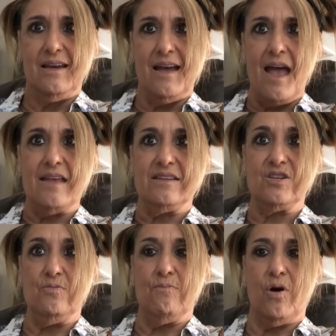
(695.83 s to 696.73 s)
And
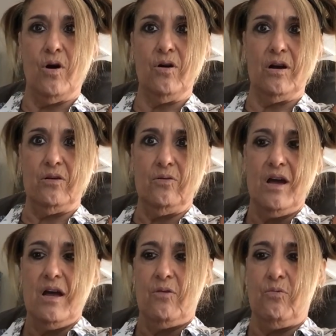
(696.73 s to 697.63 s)
tomorrow
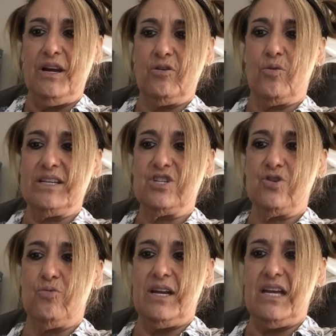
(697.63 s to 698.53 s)
we are going to
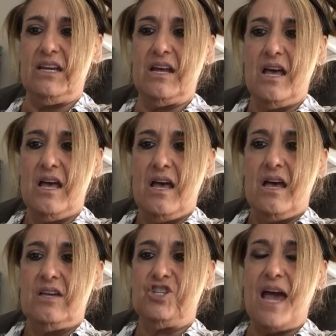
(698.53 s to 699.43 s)
read
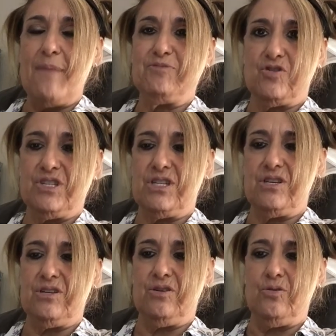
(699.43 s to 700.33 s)
Chapter
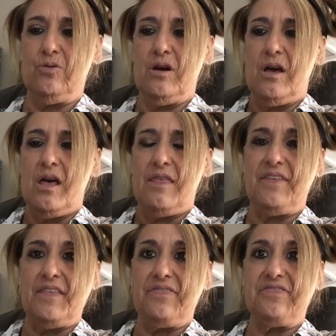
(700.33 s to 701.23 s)
2,
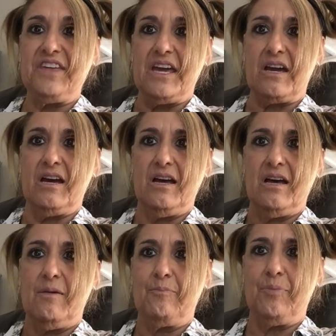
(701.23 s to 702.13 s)
The Thick
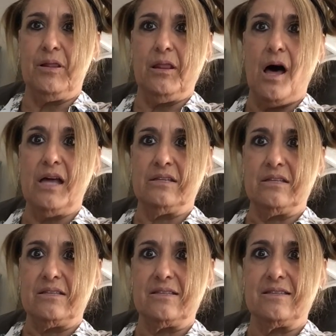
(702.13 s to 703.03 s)

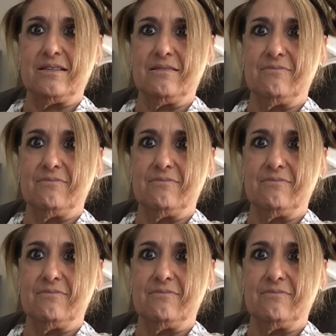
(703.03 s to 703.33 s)
Plottins.